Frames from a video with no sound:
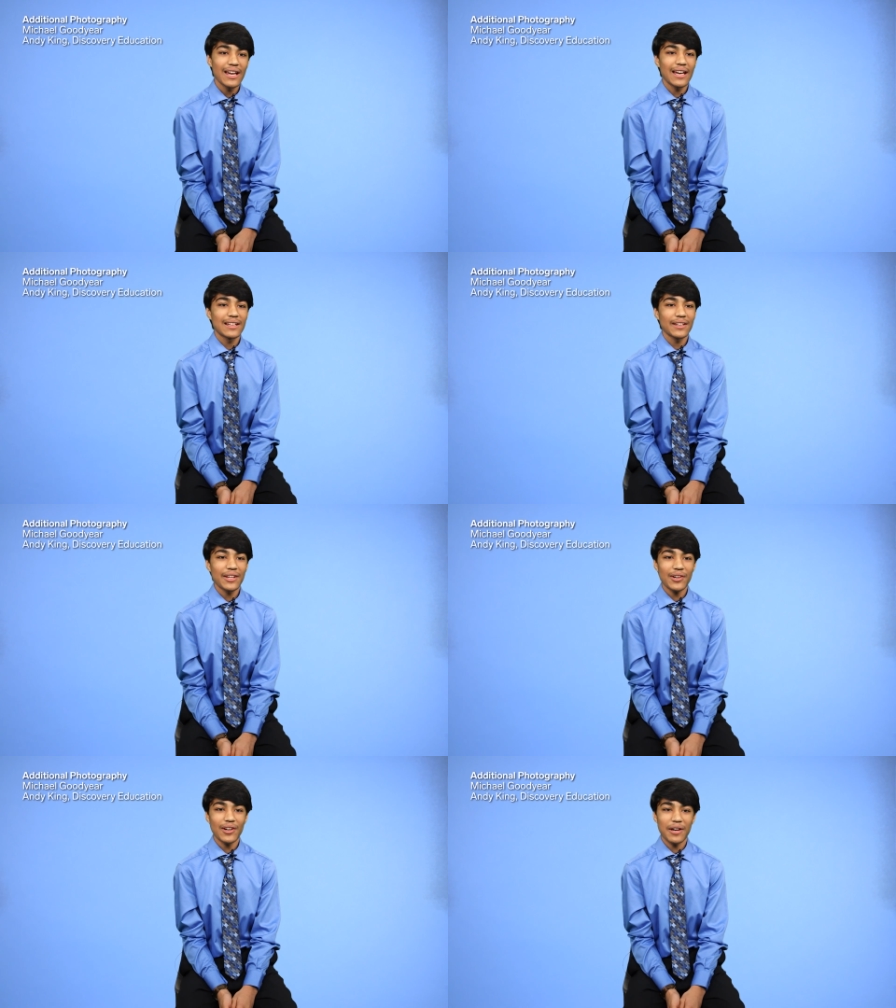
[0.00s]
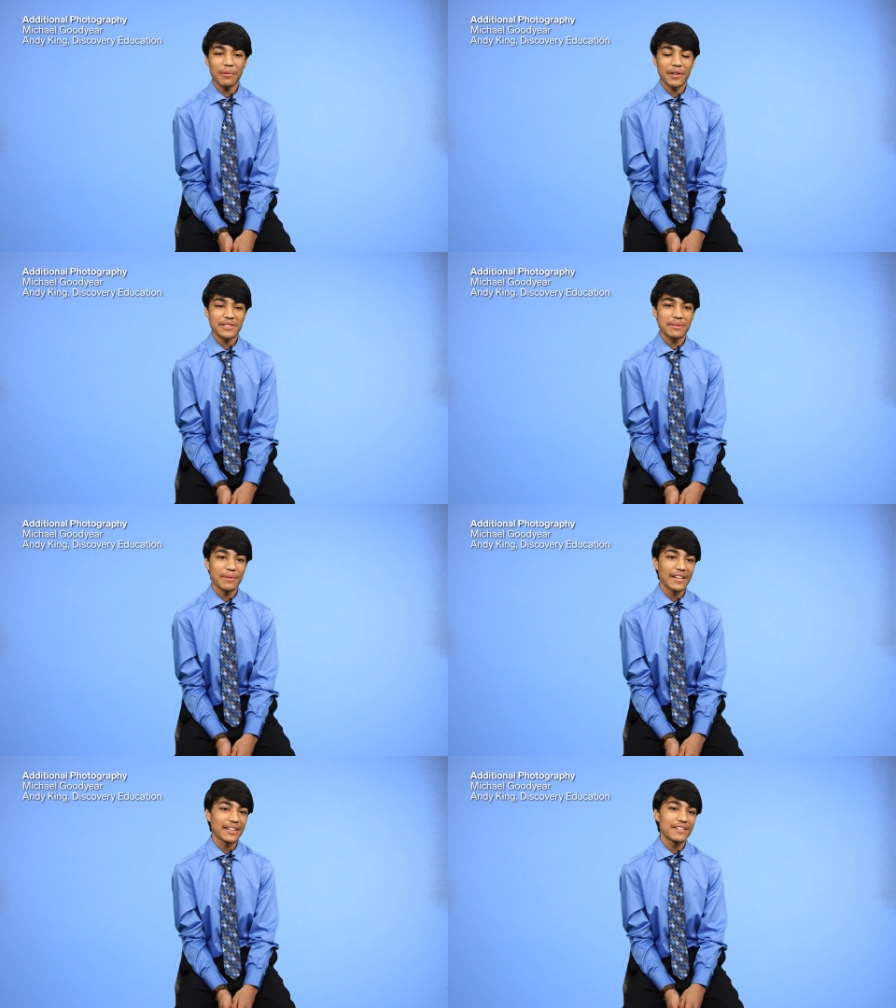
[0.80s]
And later I want to
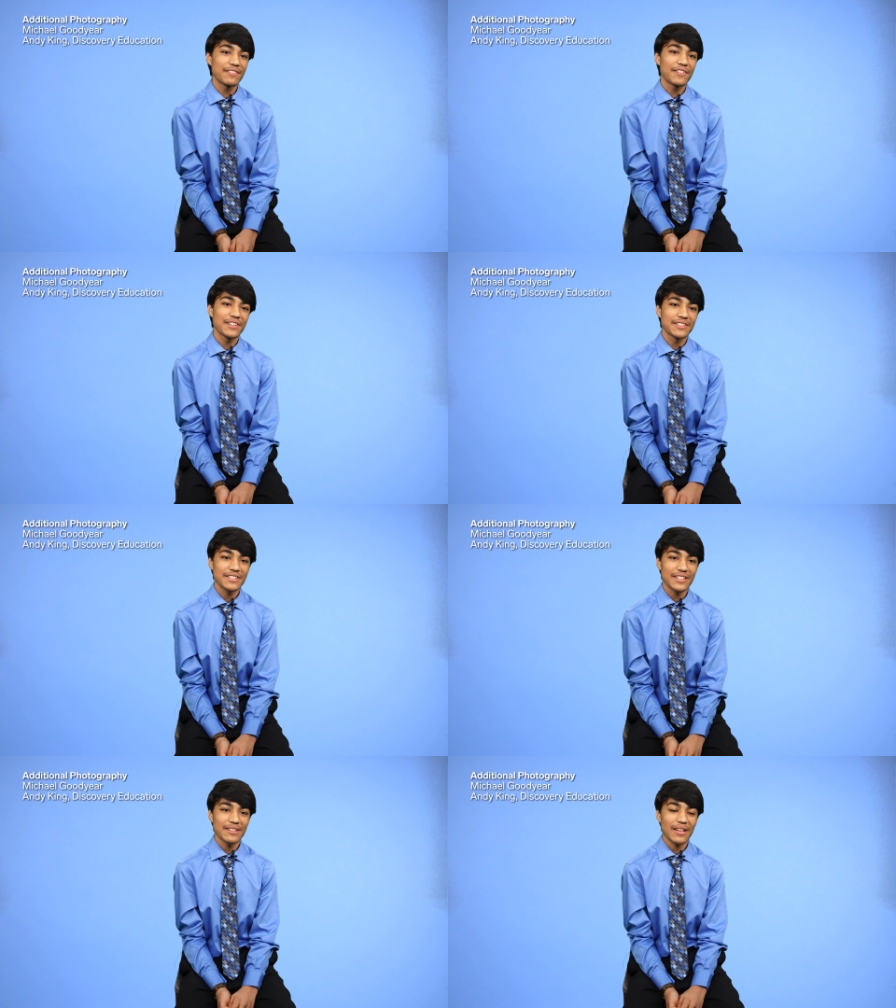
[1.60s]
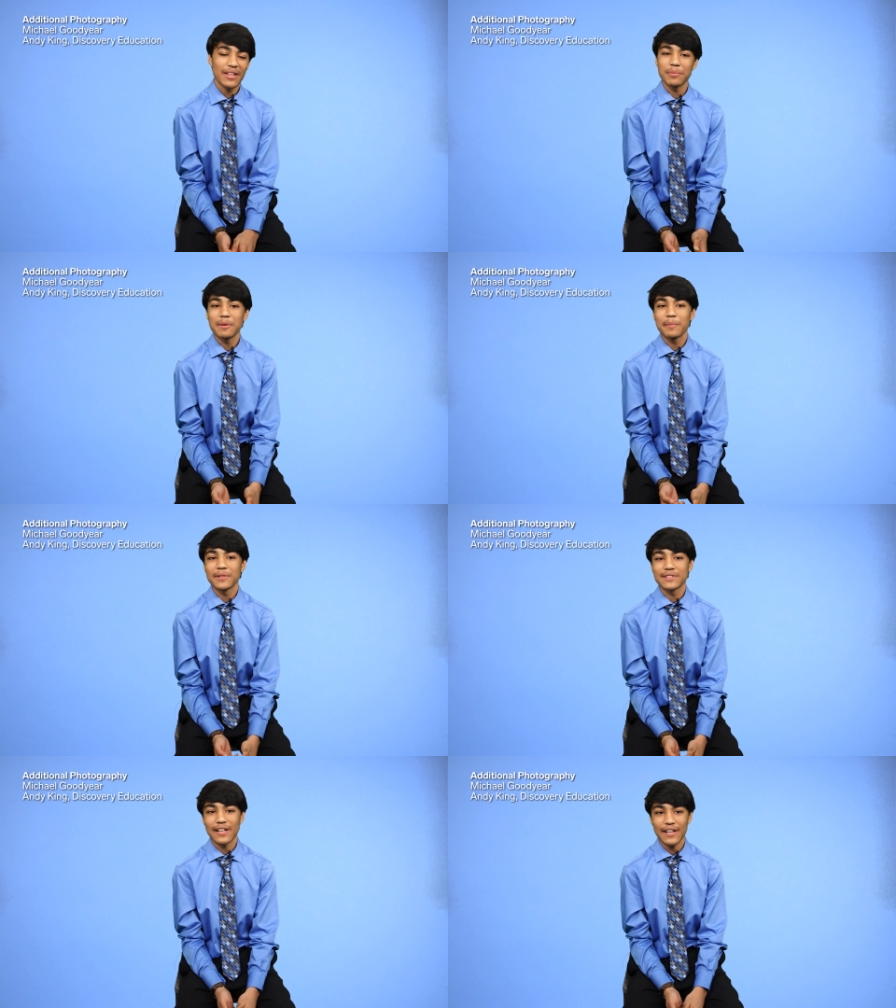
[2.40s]
make a difference in other
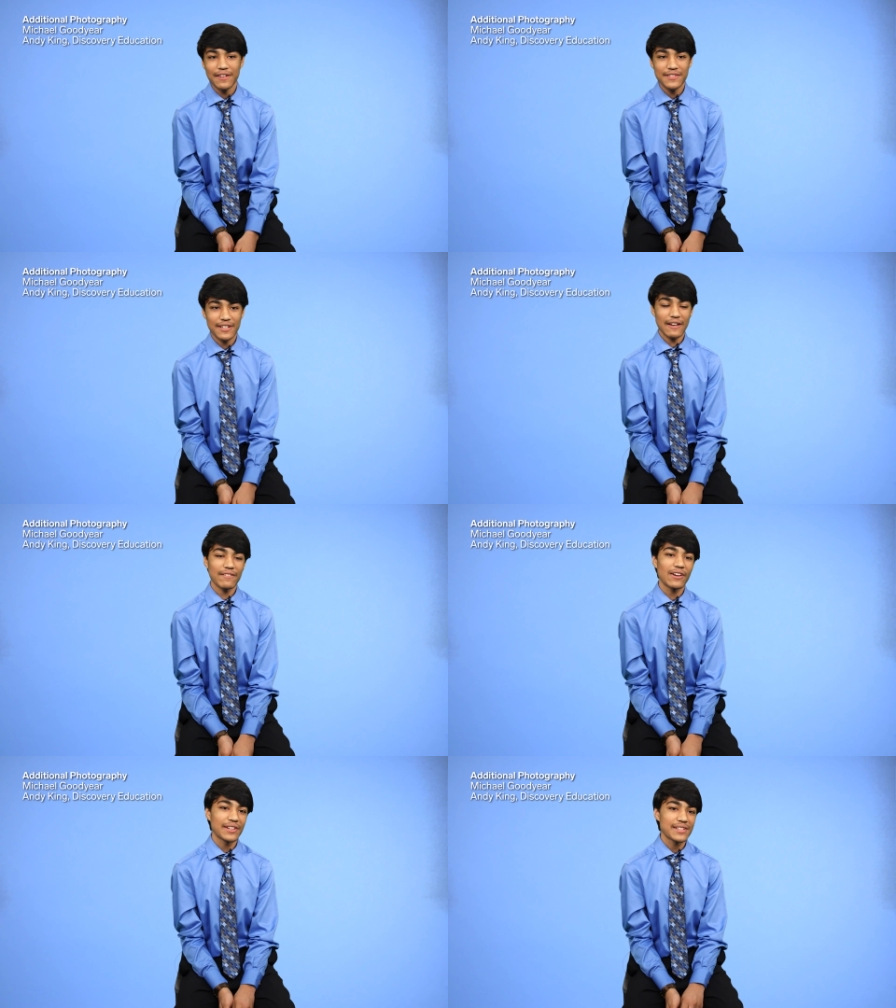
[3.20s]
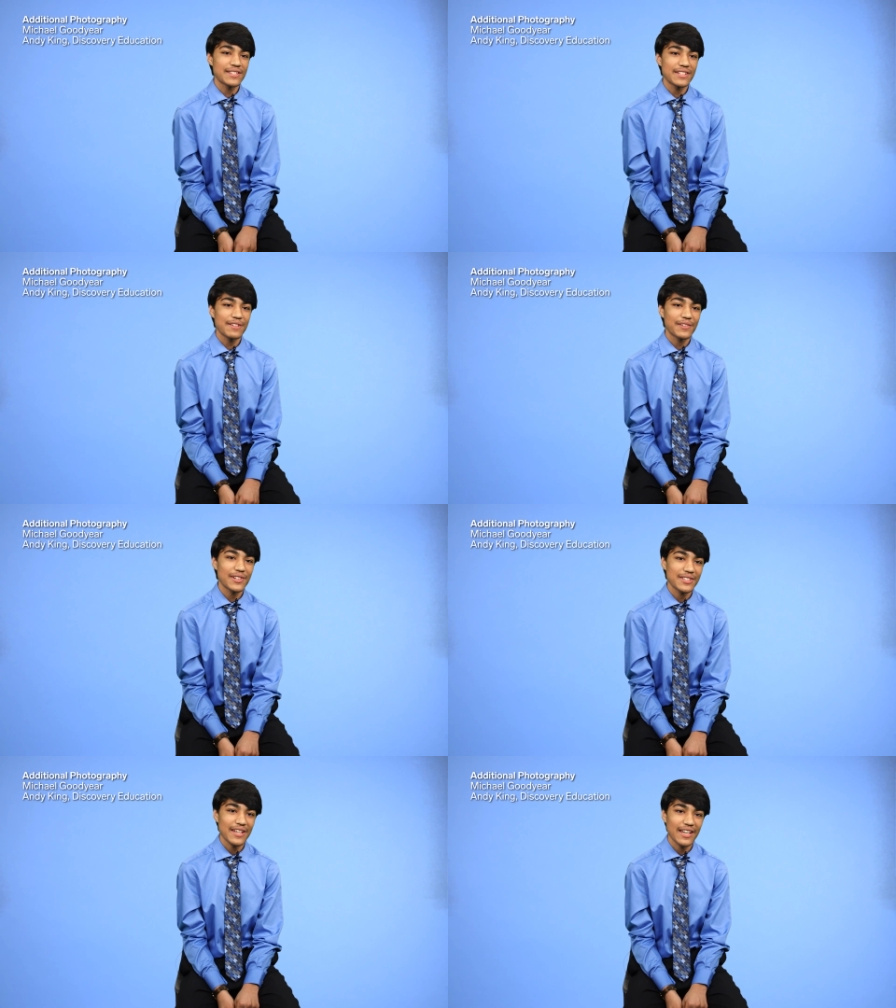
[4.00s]
people's lives. I've gotten to see
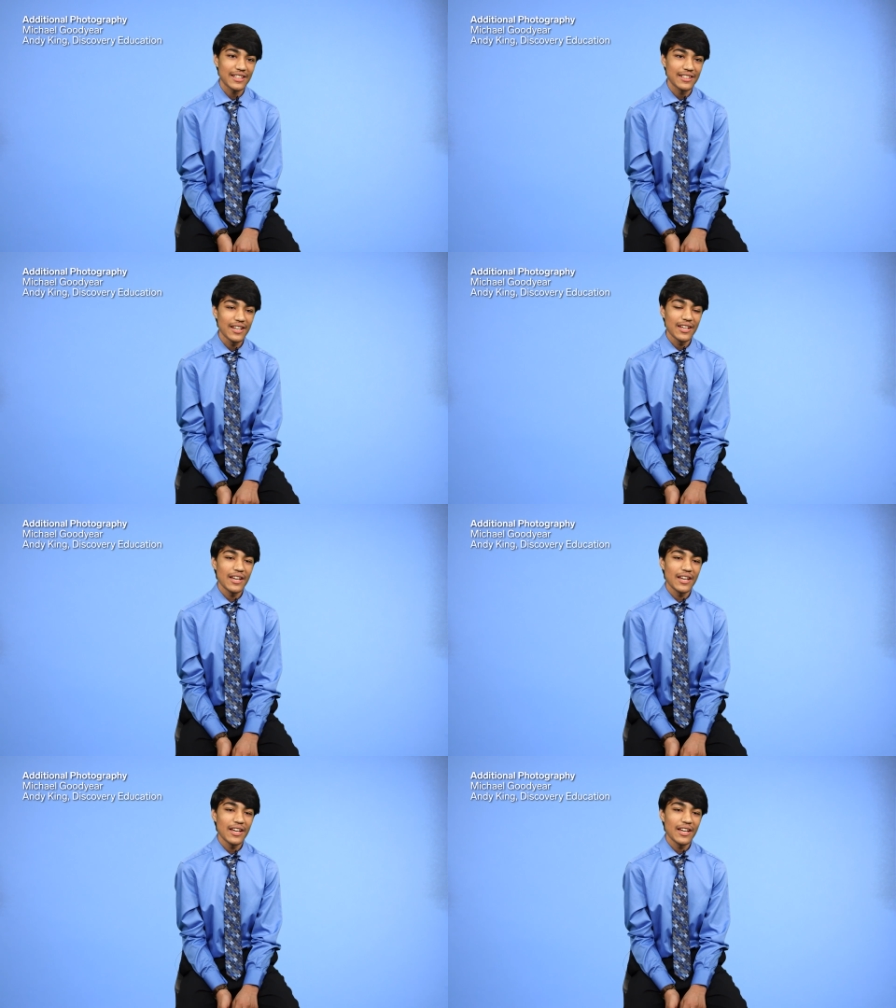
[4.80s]
firsthand